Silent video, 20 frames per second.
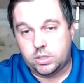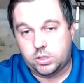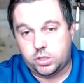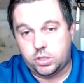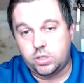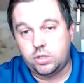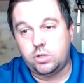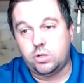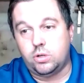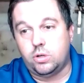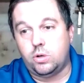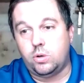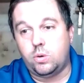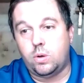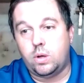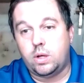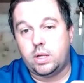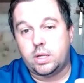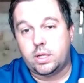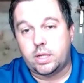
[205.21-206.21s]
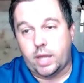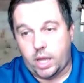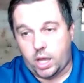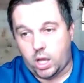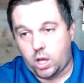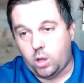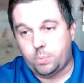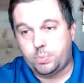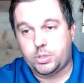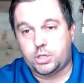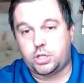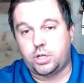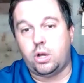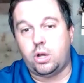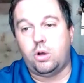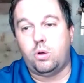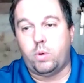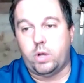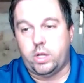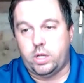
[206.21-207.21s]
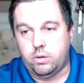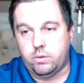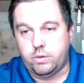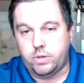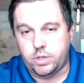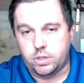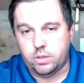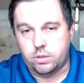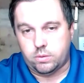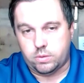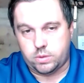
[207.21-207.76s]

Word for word: to help show what you do.